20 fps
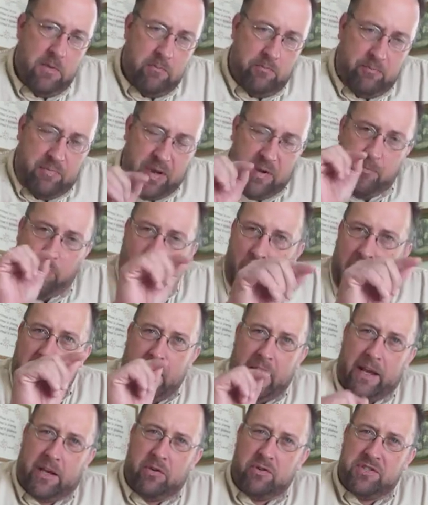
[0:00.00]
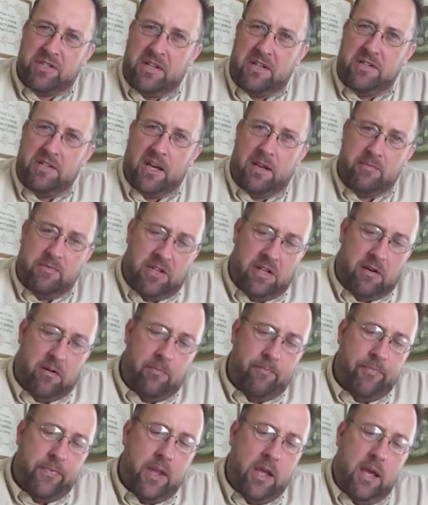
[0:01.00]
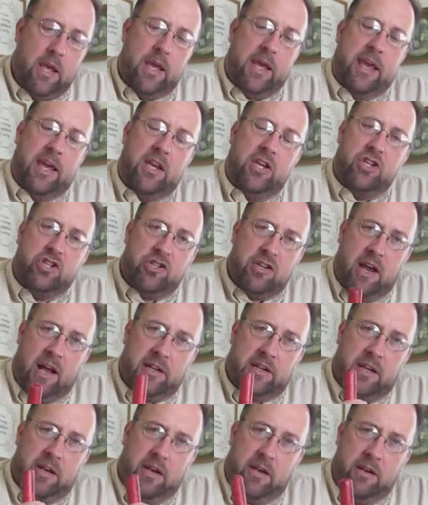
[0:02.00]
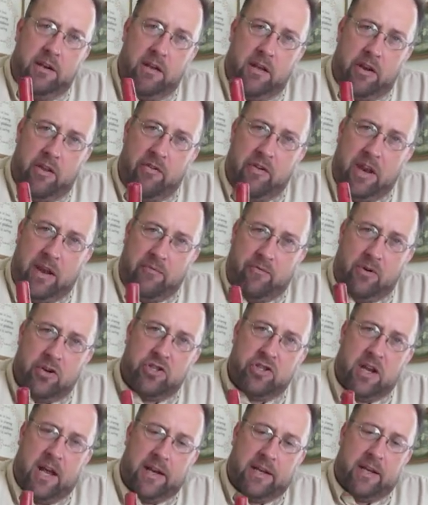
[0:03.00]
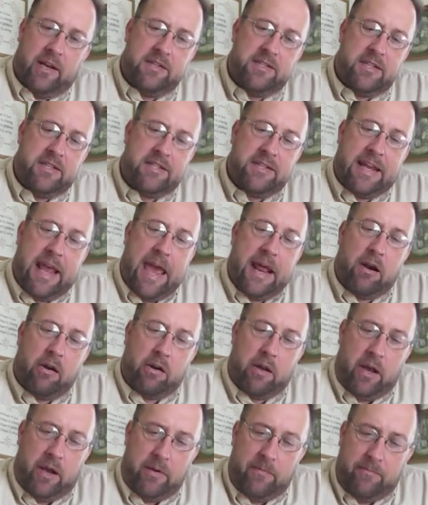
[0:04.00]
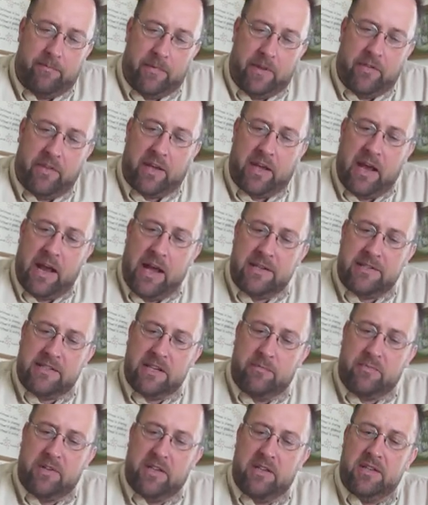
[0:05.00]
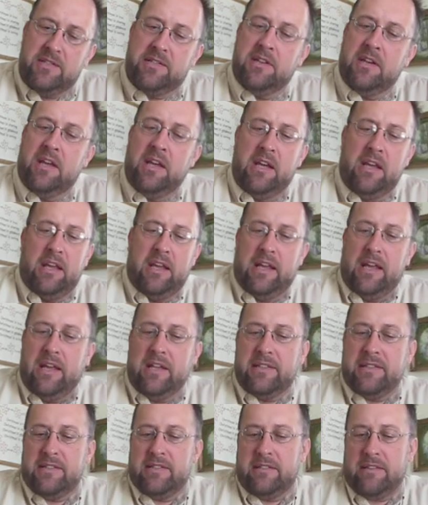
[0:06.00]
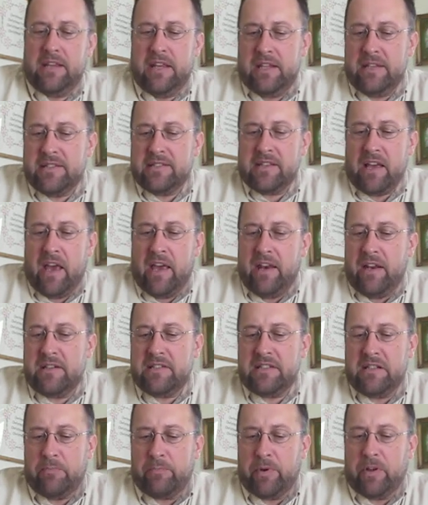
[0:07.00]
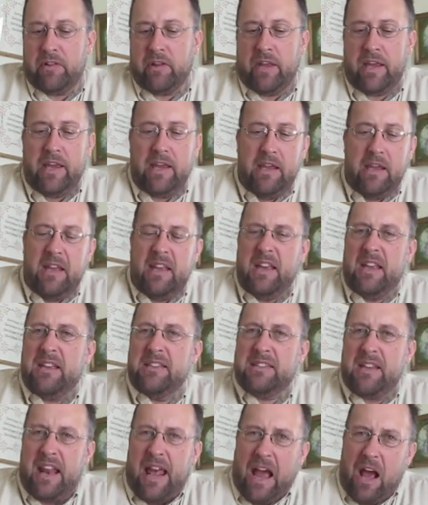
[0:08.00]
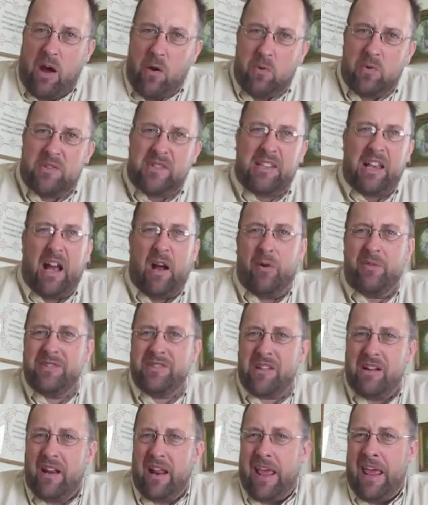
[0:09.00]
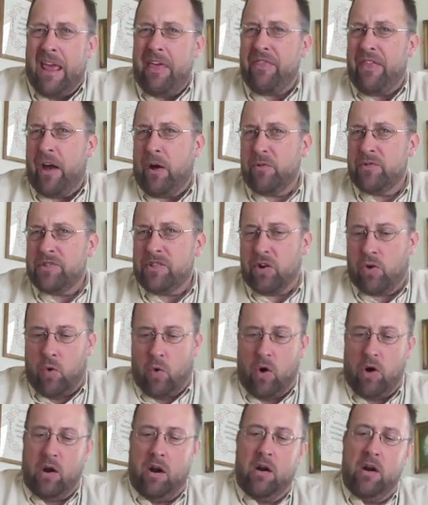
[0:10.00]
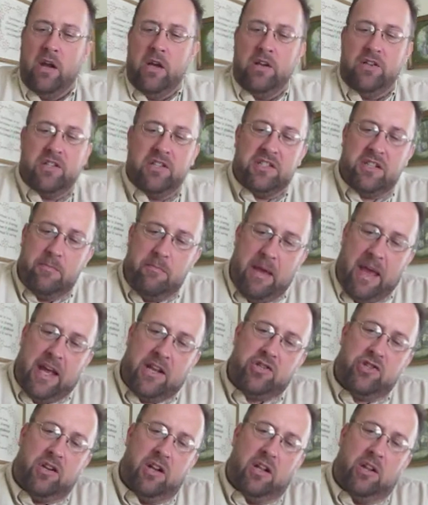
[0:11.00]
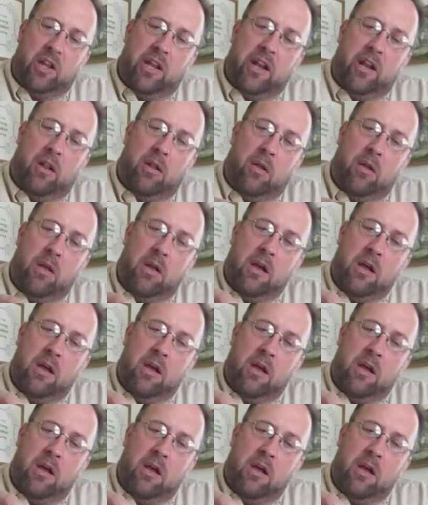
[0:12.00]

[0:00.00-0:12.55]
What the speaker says: pinpoint accuracy type deal. A shotgun, another name for a shotgun, is a scatter gun, and the concept is, it's inside it typically is an ounce, ounce and an eighth, ounce and a quarter. Just imagine a little